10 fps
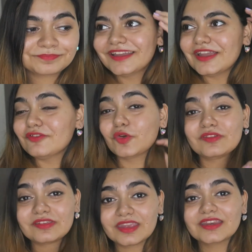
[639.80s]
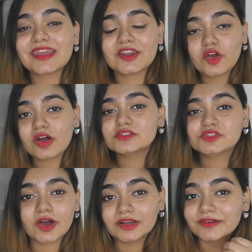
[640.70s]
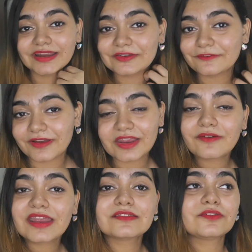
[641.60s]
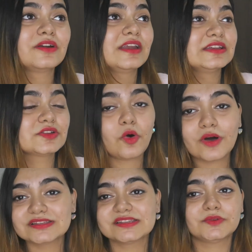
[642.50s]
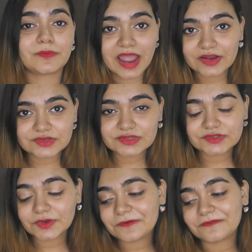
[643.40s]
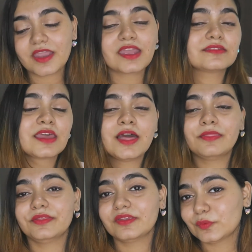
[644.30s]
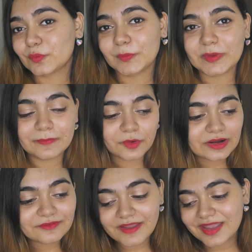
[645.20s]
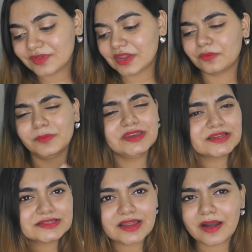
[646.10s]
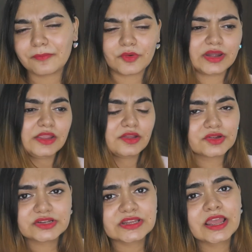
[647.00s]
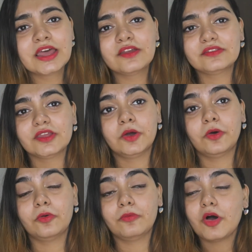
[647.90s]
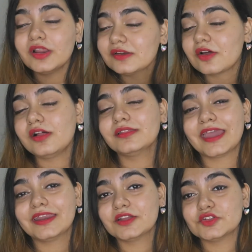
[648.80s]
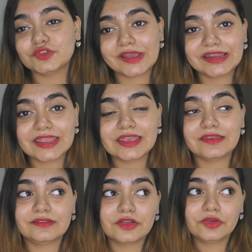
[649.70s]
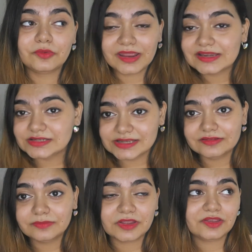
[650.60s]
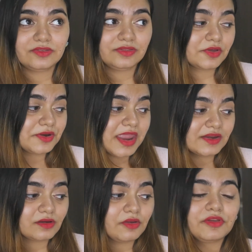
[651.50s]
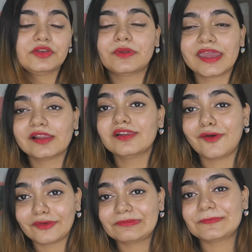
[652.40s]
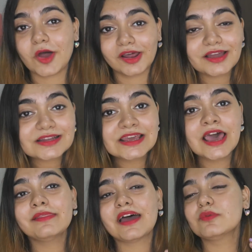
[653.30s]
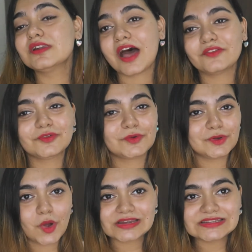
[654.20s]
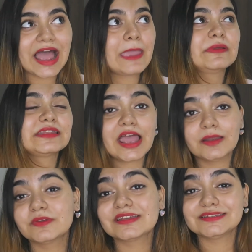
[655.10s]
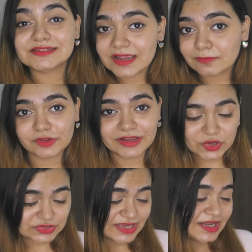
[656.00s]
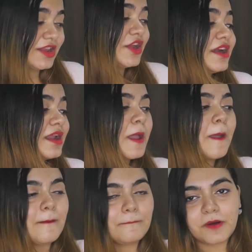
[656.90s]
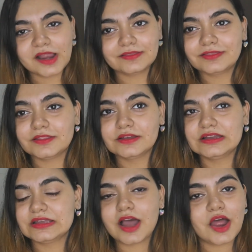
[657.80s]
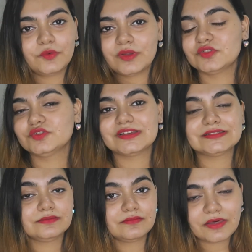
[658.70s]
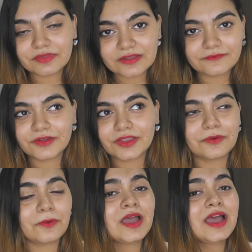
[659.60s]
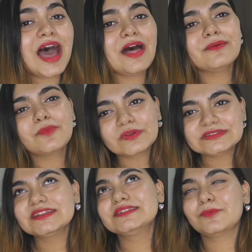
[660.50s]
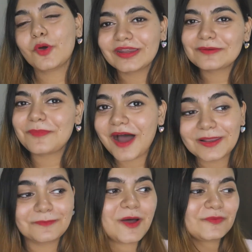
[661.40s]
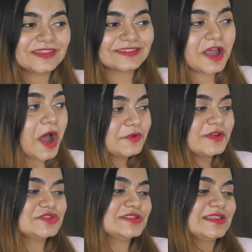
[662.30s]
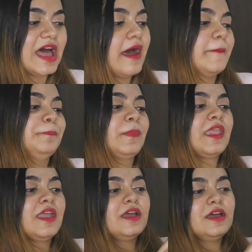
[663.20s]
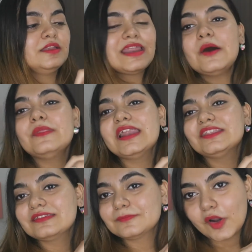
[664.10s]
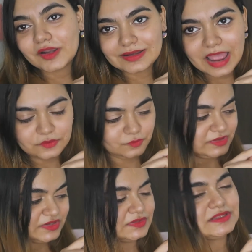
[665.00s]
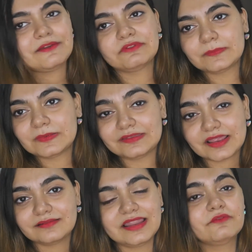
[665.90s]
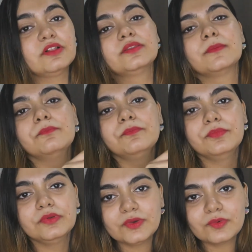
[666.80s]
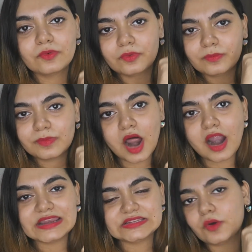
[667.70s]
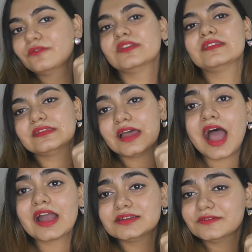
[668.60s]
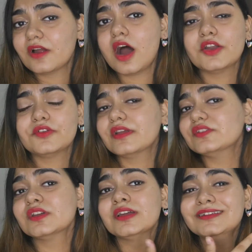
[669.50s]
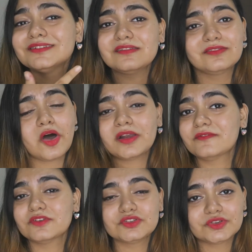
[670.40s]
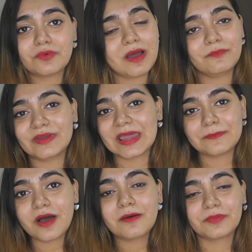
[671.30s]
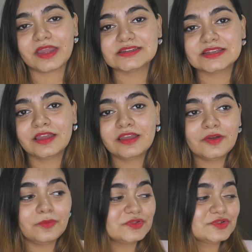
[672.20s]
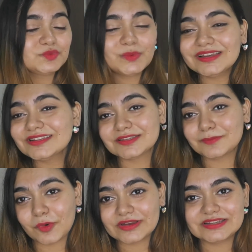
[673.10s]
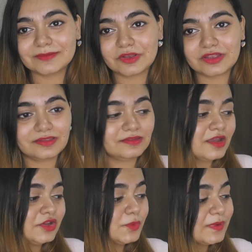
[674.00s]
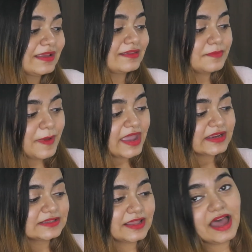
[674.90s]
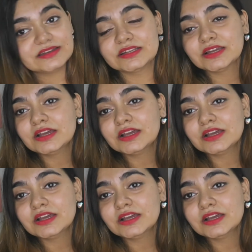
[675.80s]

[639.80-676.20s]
If your skin cannot tolerate fragrance or it causes reactions to your face, then this will be perfect. The ingredients are pretty good. So all in all, getting a jelly is a great deal because in 3800 you get a lot of product that will last you a long time. It can be a staple in your skincare, but the cartridge does nothing for you. And the most disappointing part about this cartridge is that now that this product has reached a 70% level, the blue part of this active cartridge does not even show up when I pump it, which is really disappointing because you would expect that